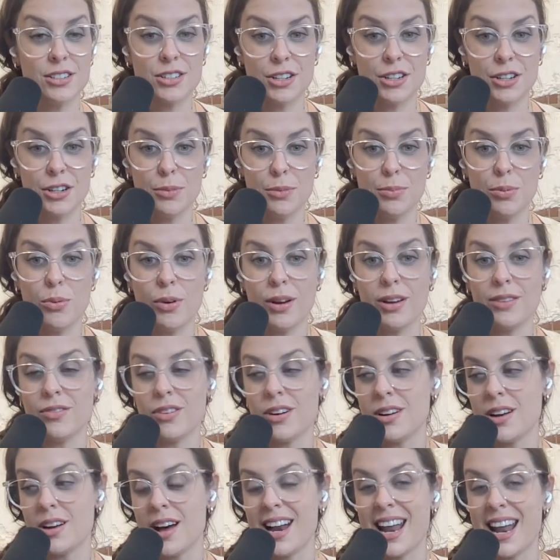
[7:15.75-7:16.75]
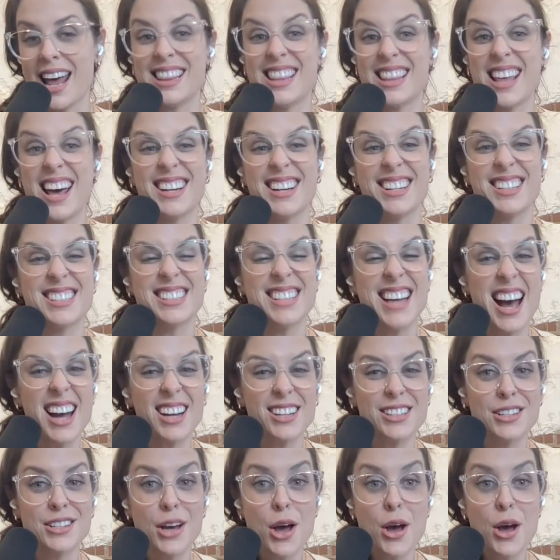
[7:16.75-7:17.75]
to your point, Ardon, at that
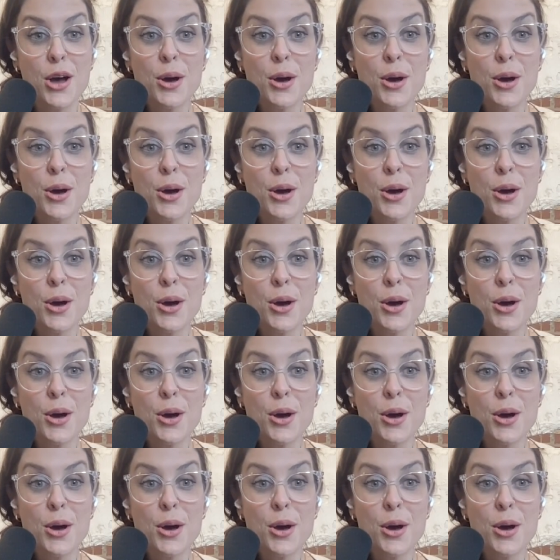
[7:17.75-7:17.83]
exact